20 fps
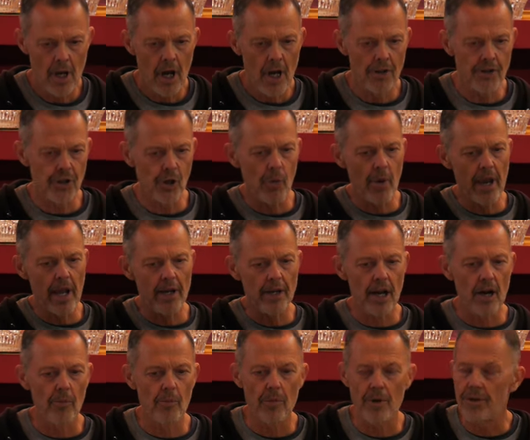And so we end
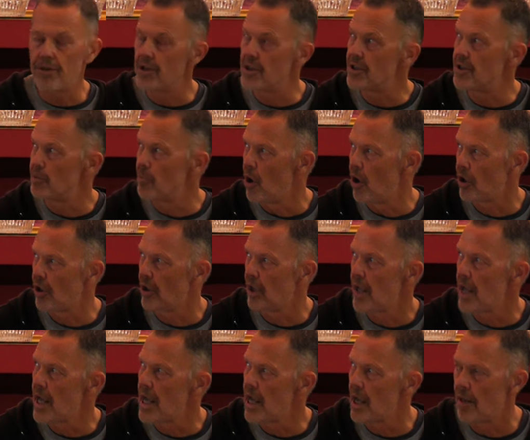up with this model
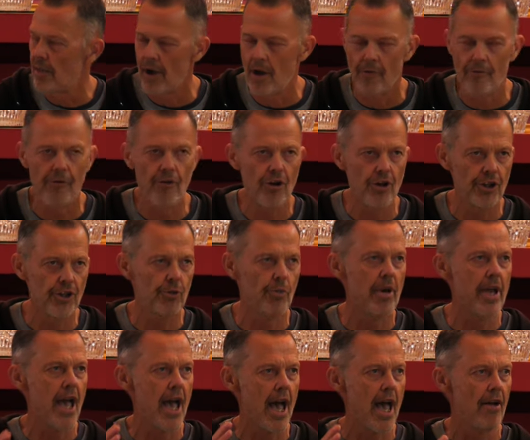here that first
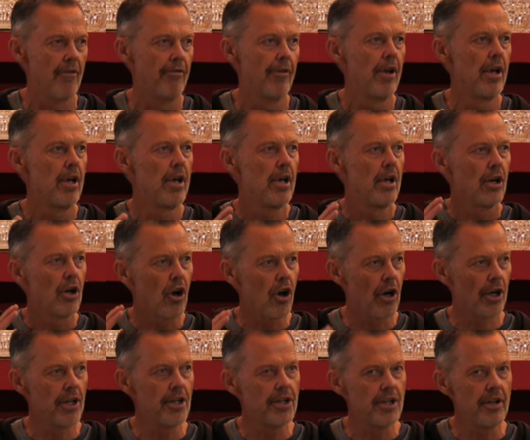we have
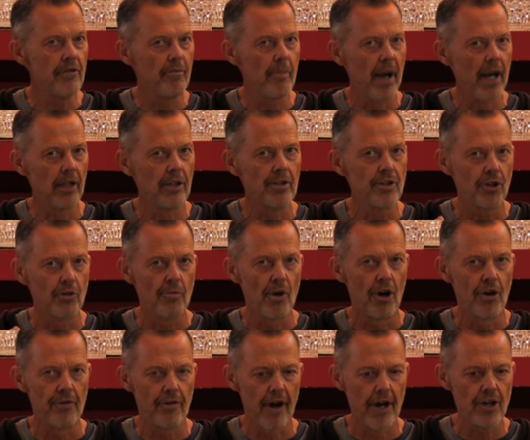conative balance or
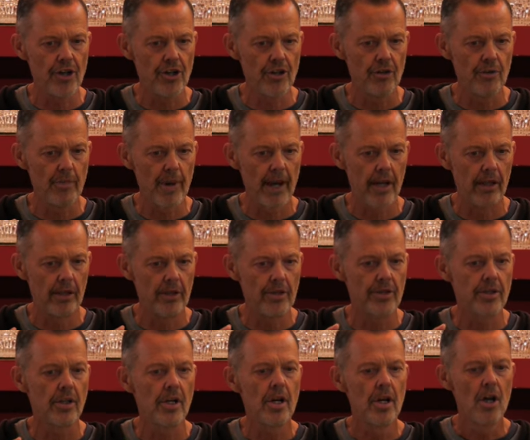motivational
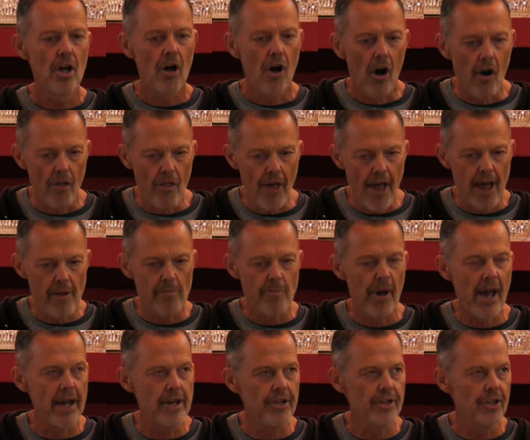balance. On that
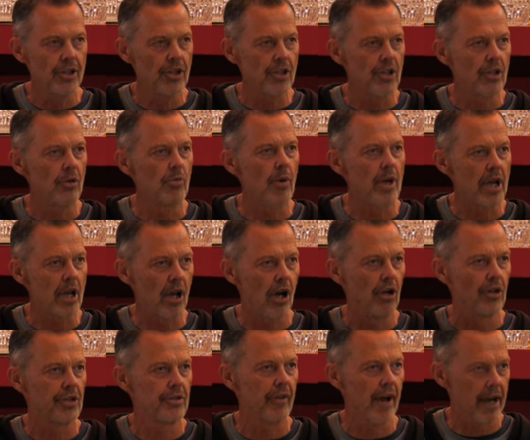basis, we
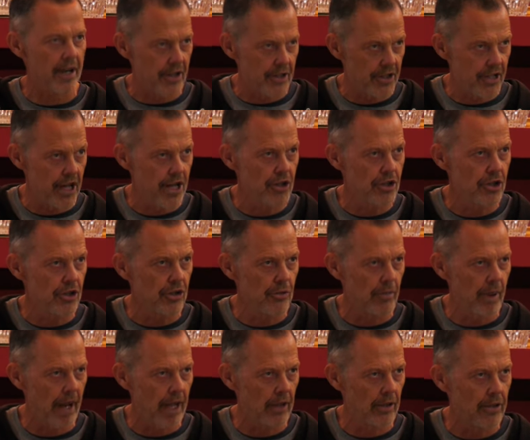cultivate attentional
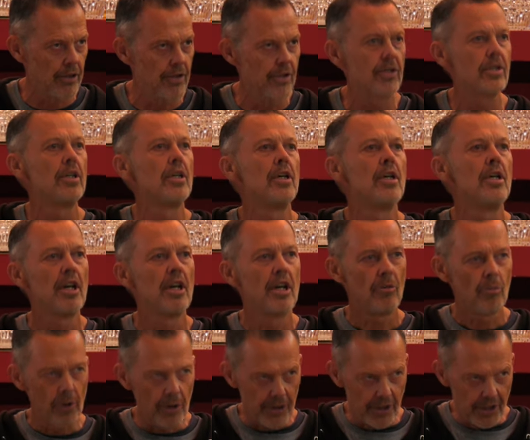balance.
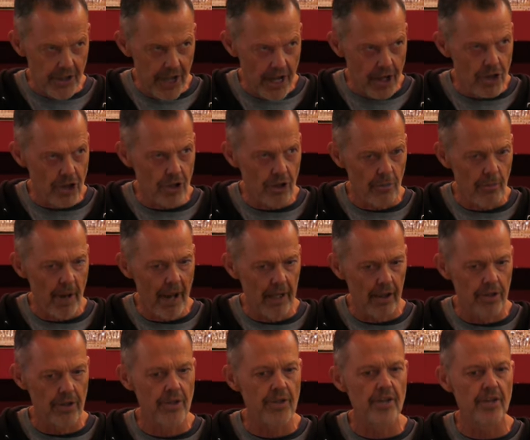With attentional
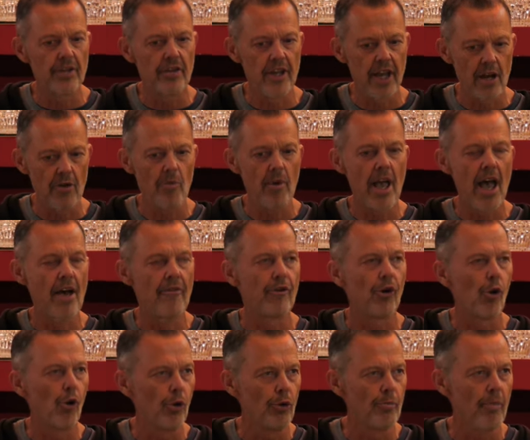balance, then we have a
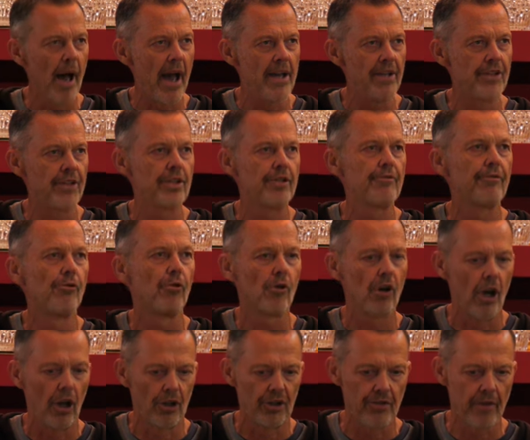good basis for
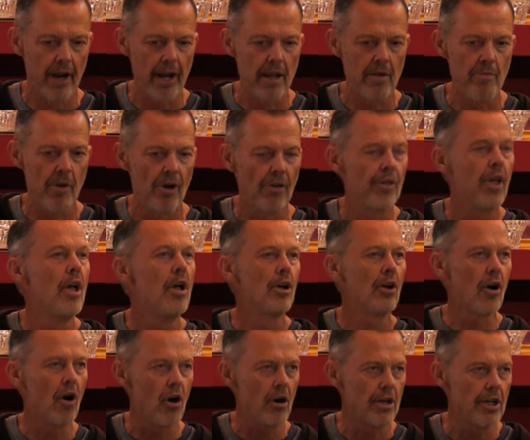cultivating both
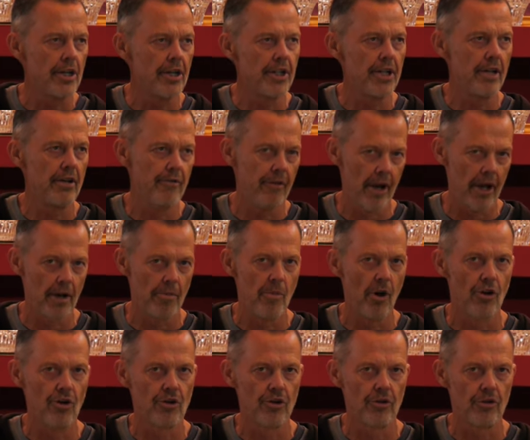cognitive and
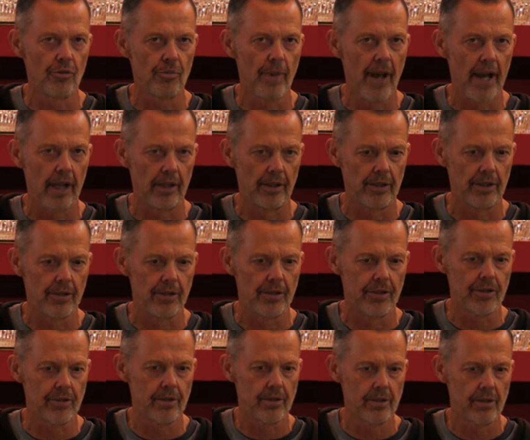emotional
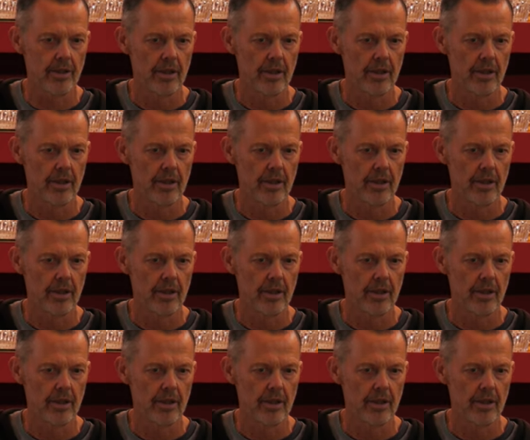balance.